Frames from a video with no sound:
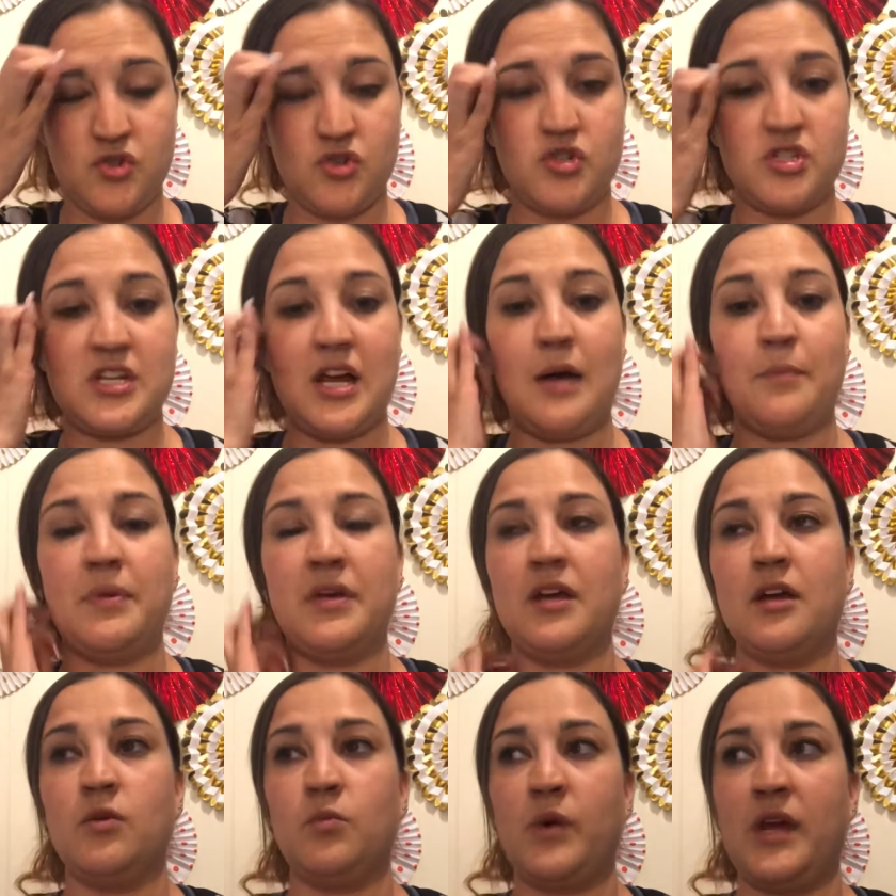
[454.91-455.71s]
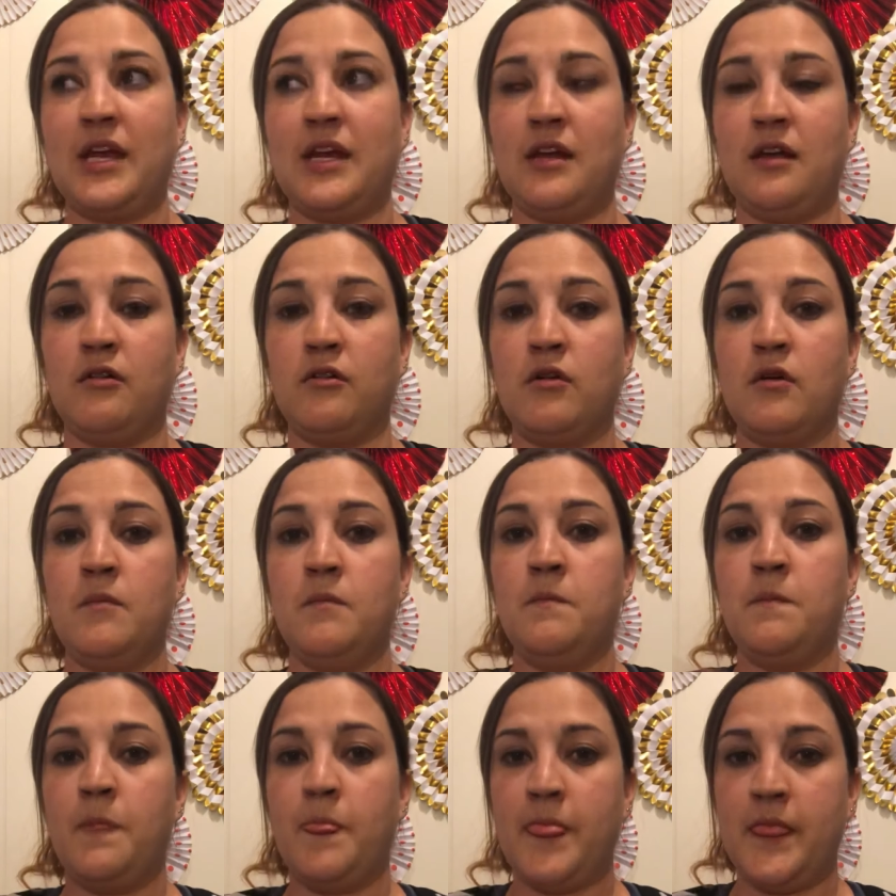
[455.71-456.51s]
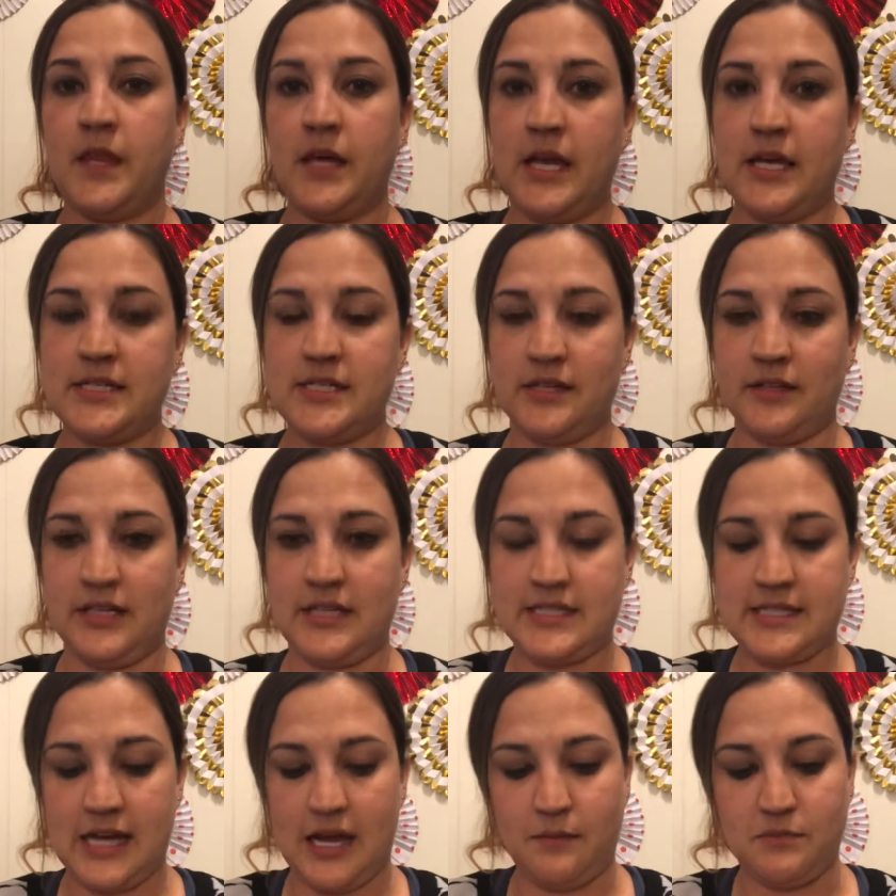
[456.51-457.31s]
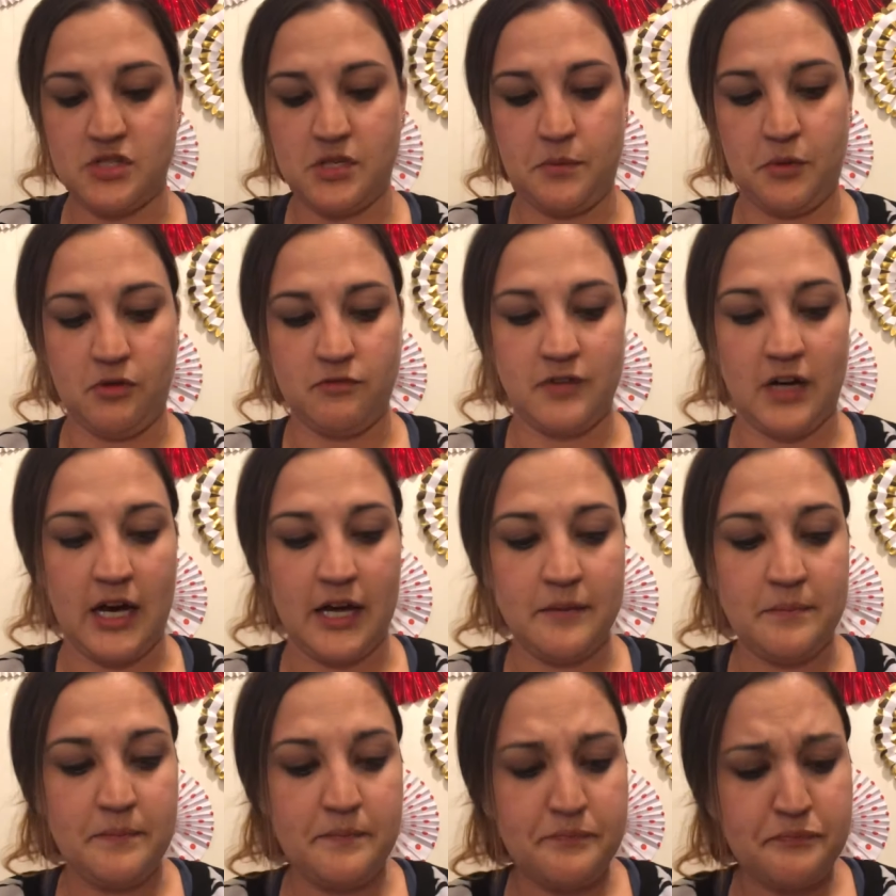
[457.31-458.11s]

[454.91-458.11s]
or stopping and waiting until it's time to move on.